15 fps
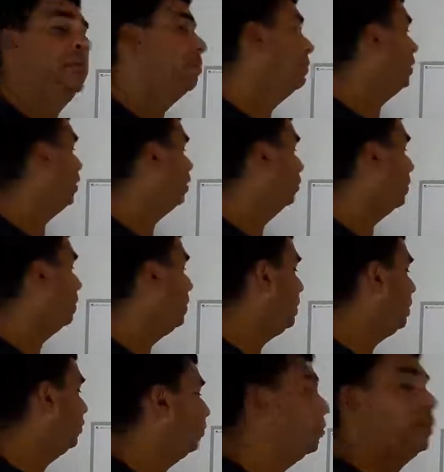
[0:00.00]
Because when
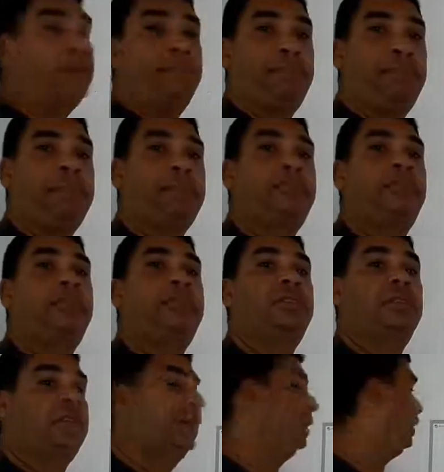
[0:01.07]
people saw that picture
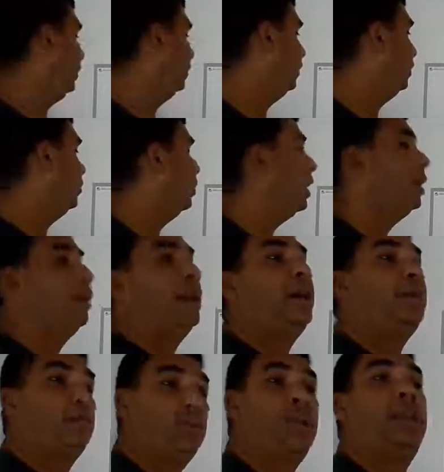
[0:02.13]
and they said, wow,
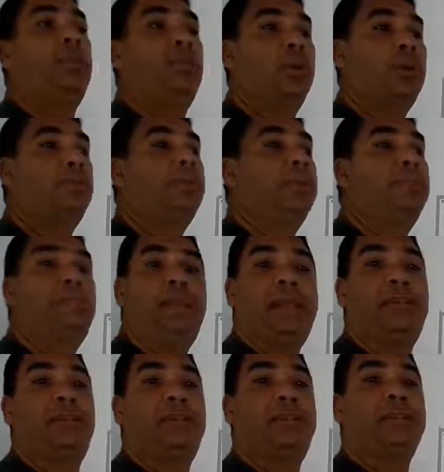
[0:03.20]
I really want to be
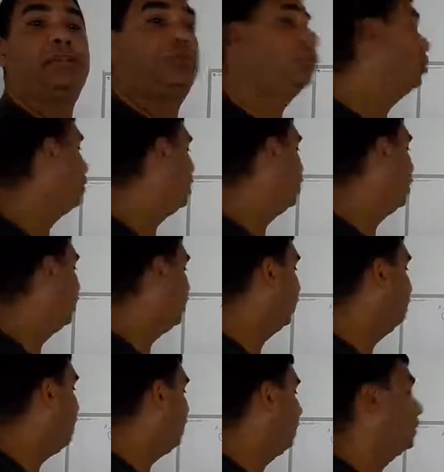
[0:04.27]
playing with my children, I want to be
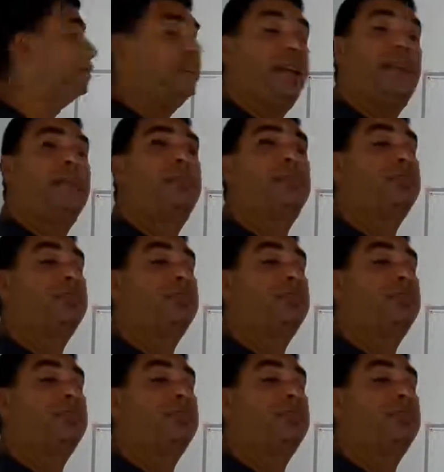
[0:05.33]
spending time with my